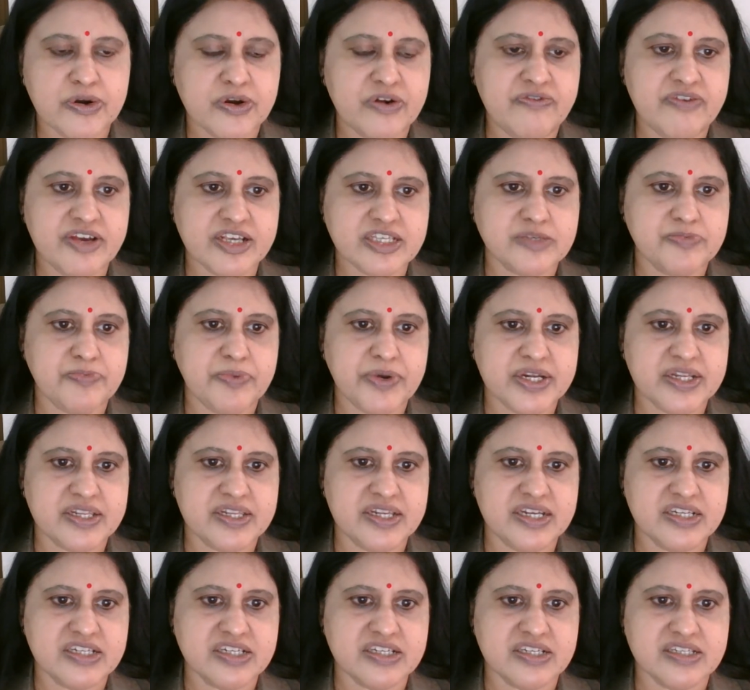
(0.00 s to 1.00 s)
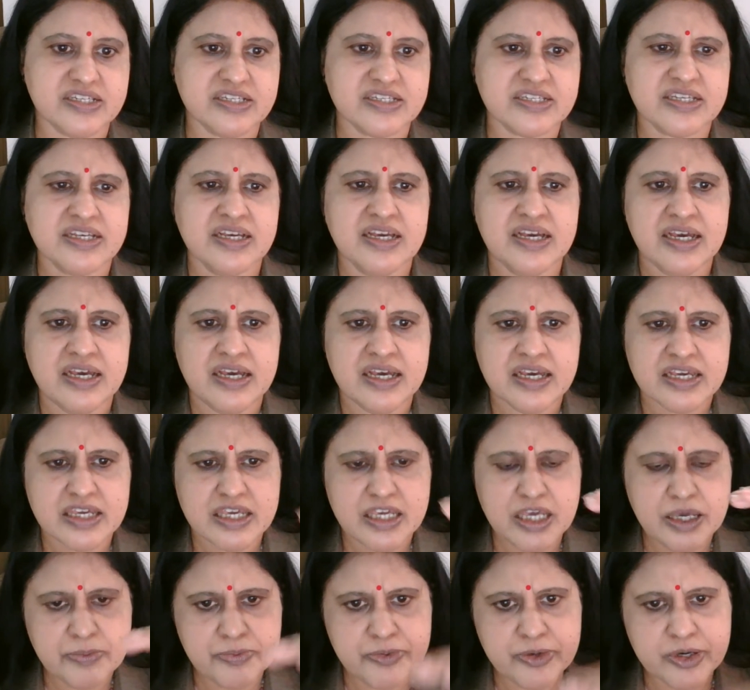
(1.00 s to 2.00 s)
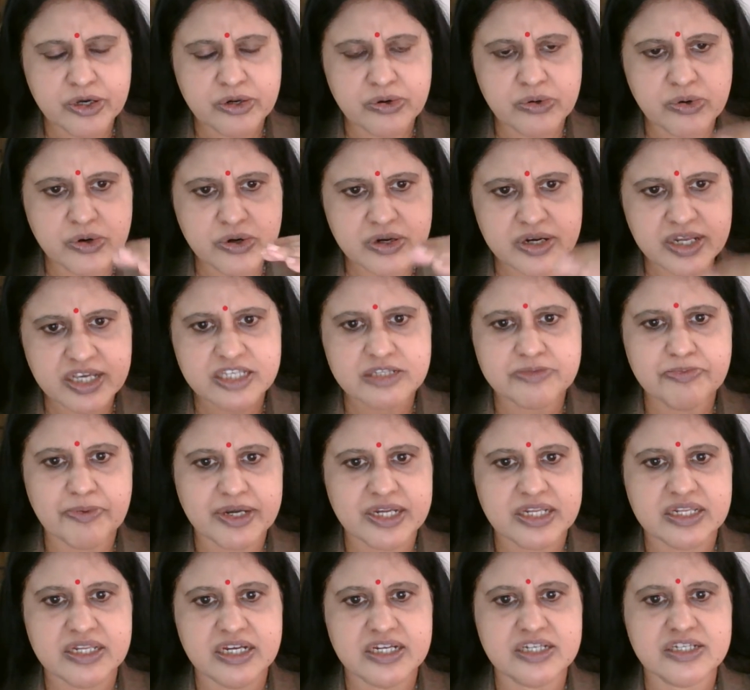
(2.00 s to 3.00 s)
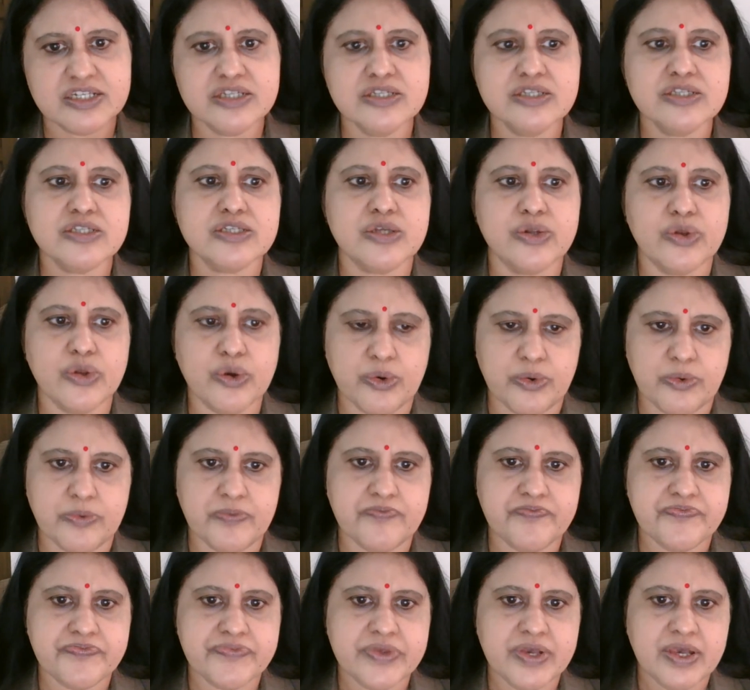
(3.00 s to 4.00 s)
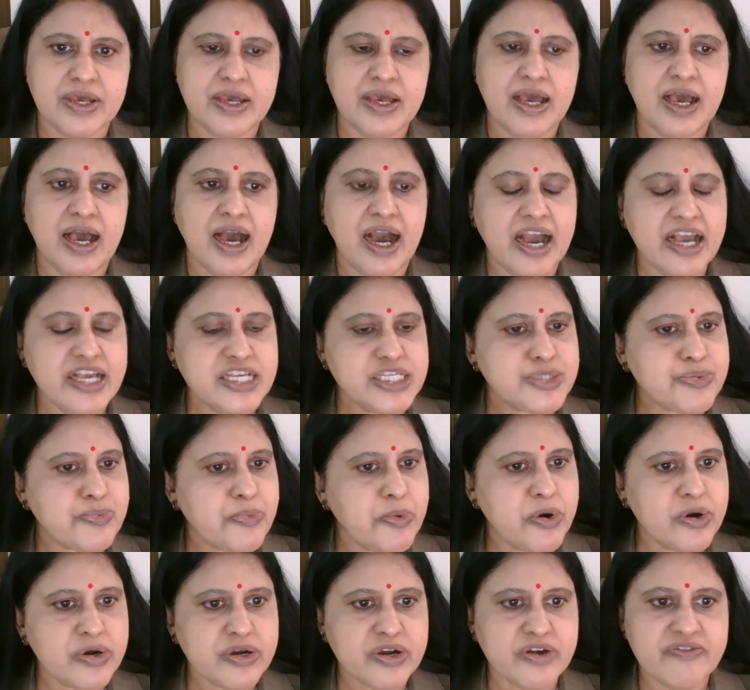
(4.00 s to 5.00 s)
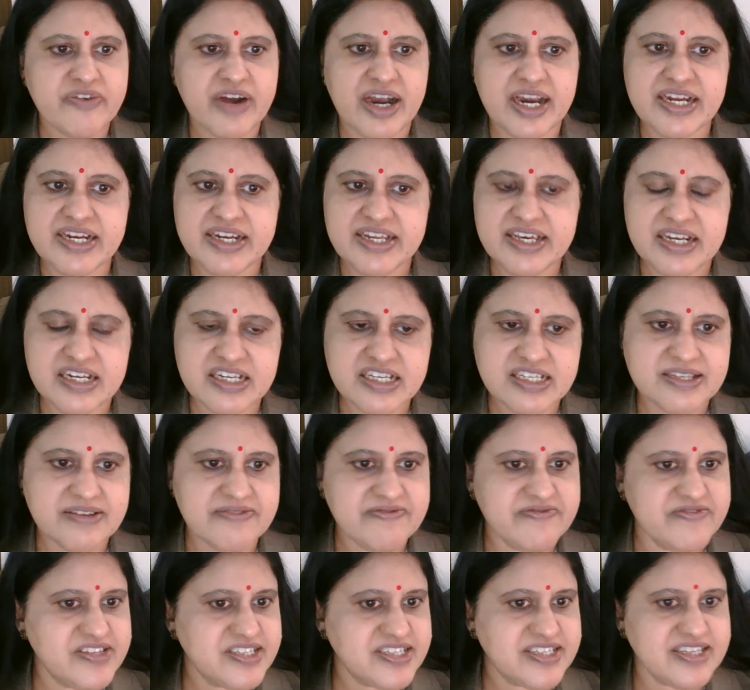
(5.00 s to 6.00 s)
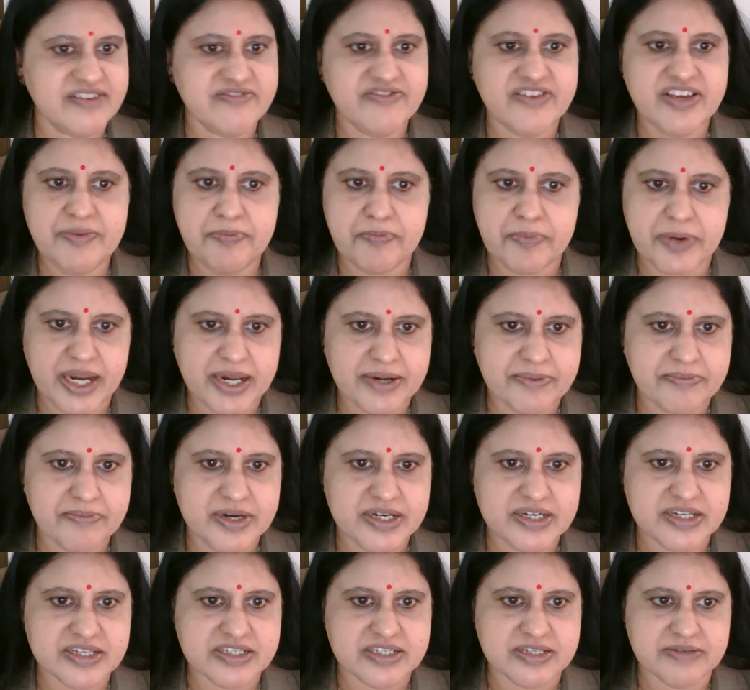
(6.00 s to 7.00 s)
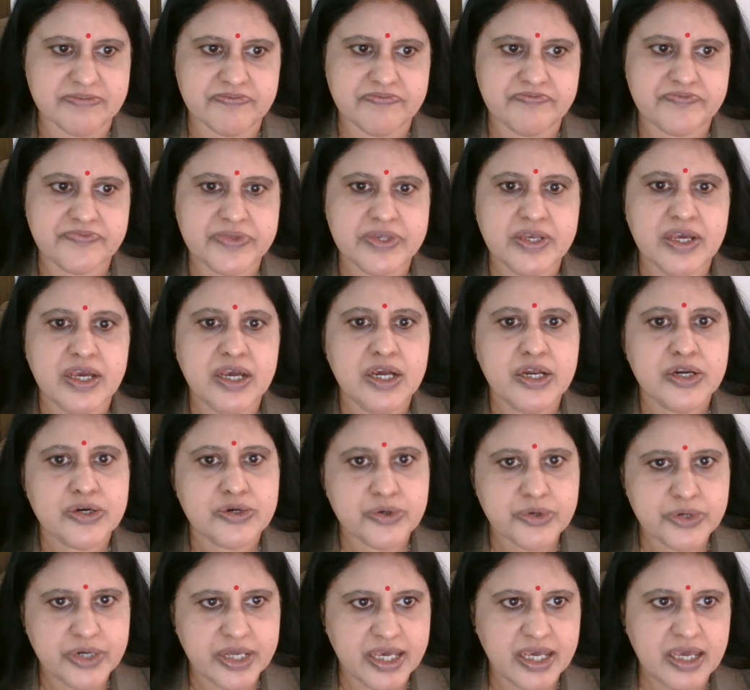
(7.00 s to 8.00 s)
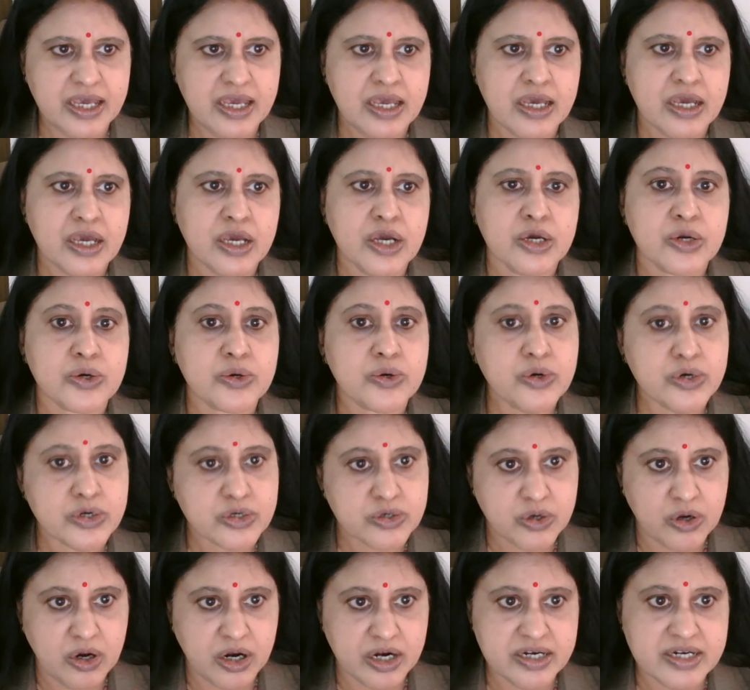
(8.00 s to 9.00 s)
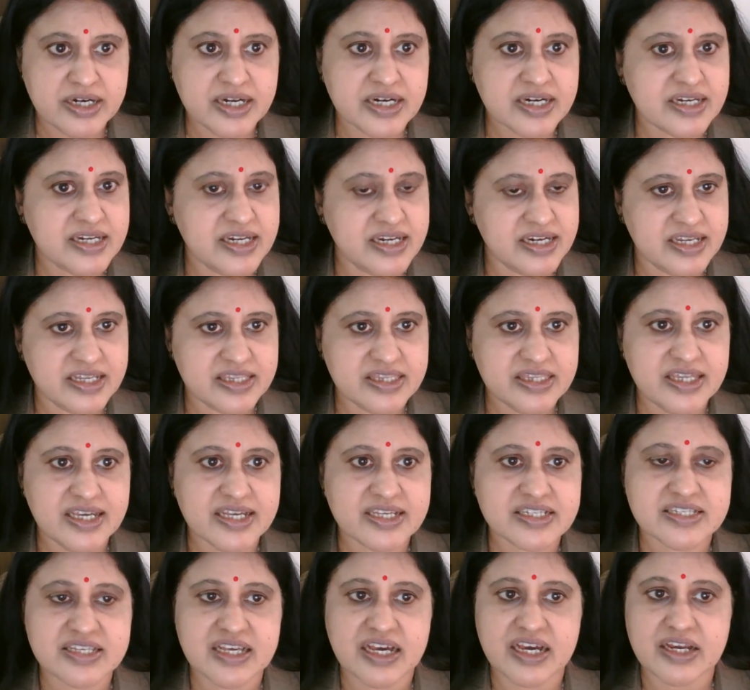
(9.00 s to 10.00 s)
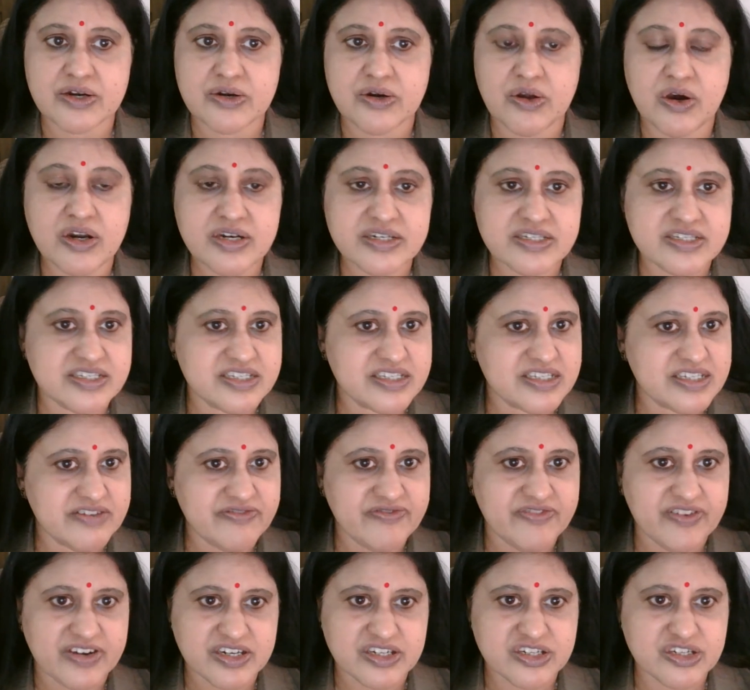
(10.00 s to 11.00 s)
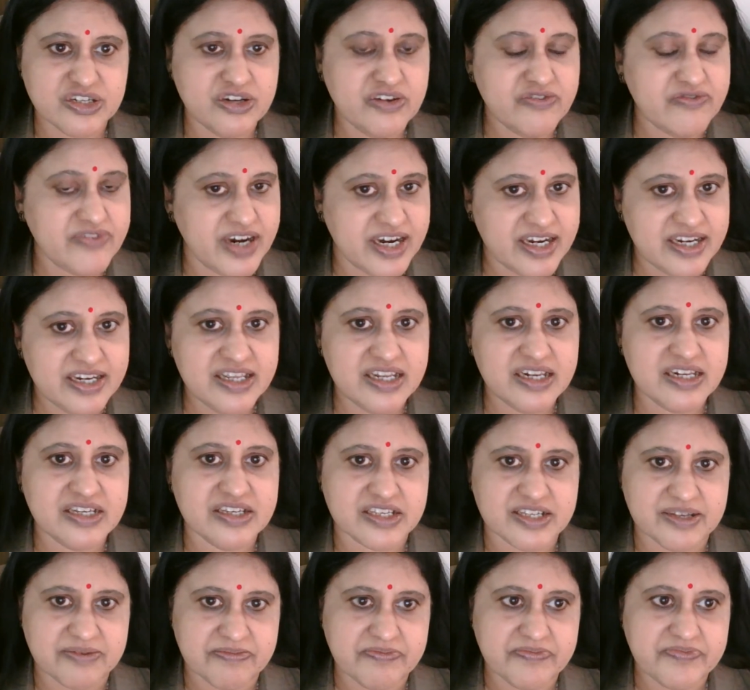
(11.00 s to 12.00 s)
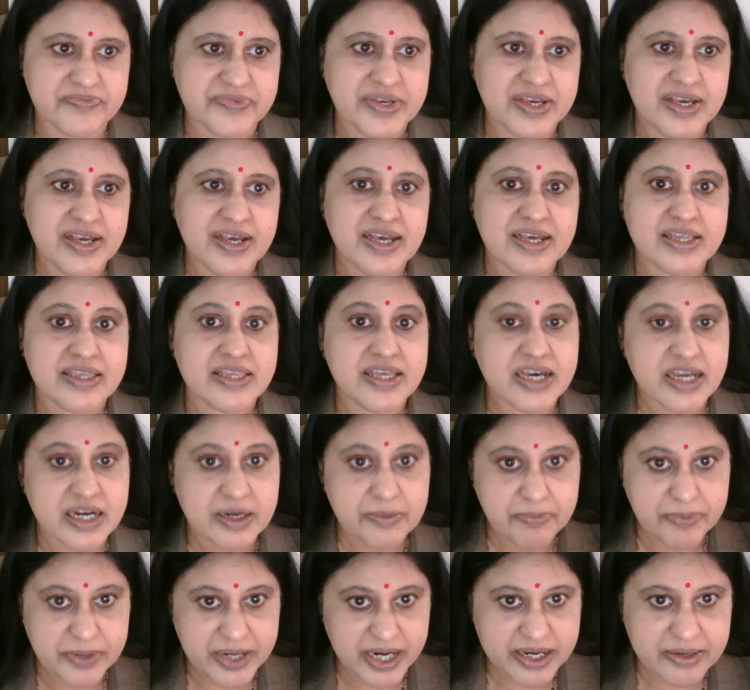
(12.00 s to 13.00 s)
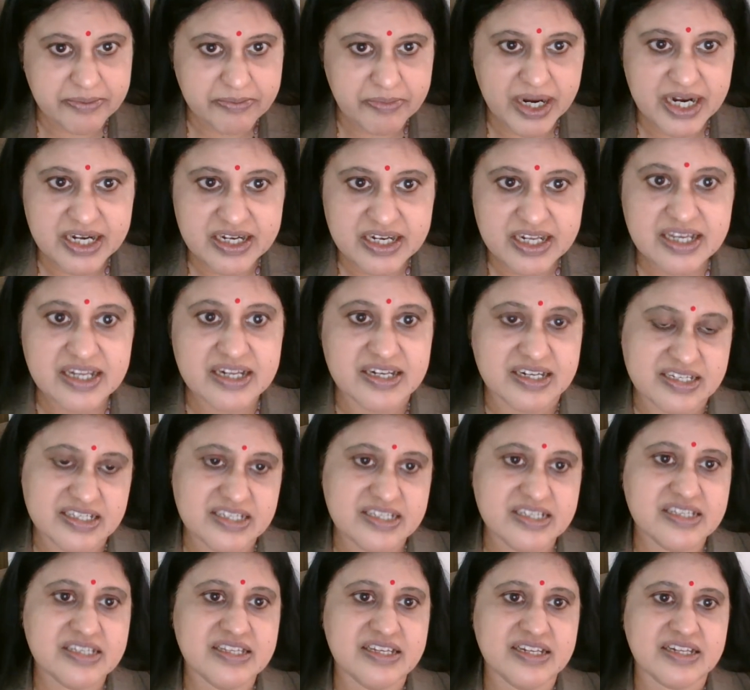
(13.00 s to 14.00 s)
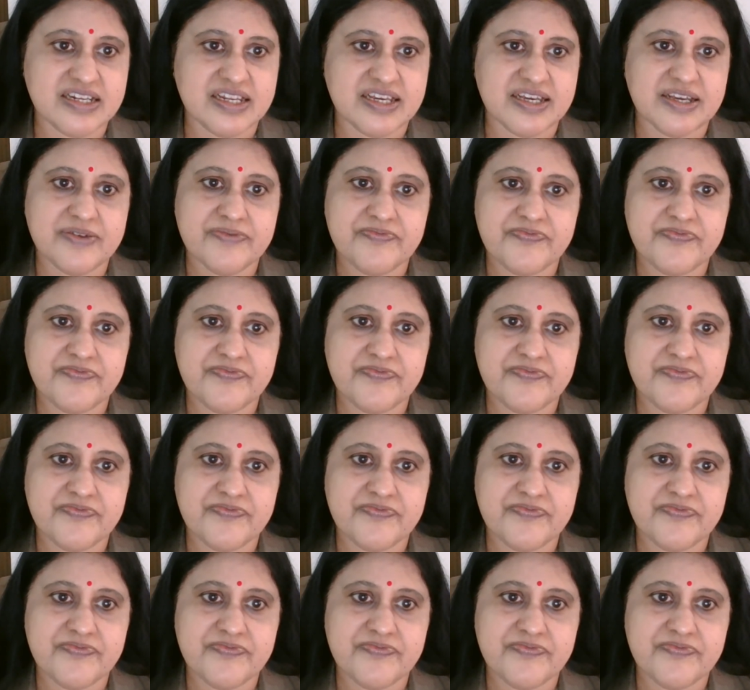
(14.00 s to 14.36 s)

of expectations. Keep your own expectations low. I spoke of idealism vis-a-vis pragmatism. Today, good conduct and ethics are not just a function of idealism. They are a pragmatic necessity.